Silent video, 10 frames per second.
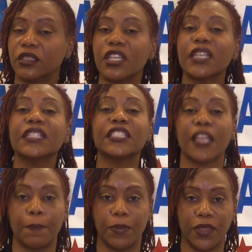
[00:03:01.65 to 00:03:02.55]
took
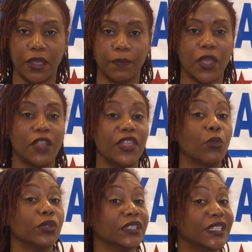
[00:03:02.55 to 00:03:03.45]
something
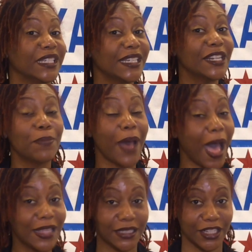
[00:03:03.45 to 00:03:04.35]
that was good and
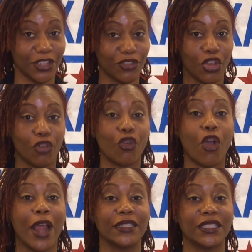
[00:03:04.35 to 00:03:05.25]
positive
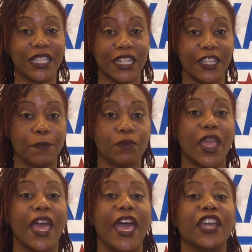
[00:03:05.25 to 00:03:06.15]
for our city
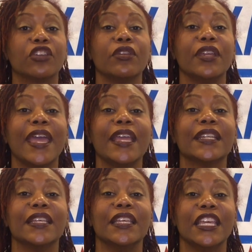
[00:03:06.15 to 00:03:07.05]
and
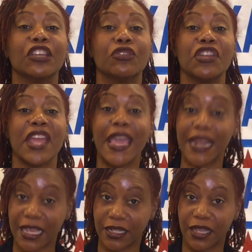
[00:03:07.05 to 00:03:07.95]
create and
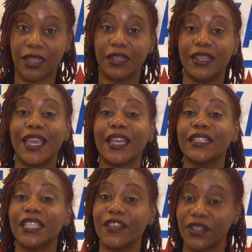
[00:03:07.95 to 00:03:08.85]
created
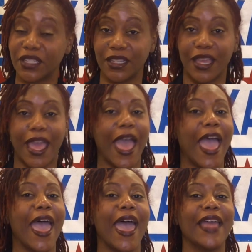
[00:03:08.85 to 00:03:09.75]
negativity,
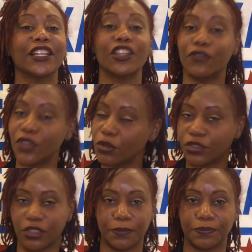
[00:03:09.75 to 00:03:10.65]
and
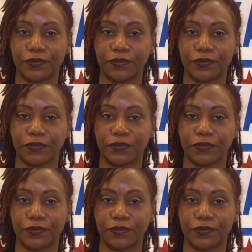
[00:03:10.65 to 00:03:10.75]
confusion.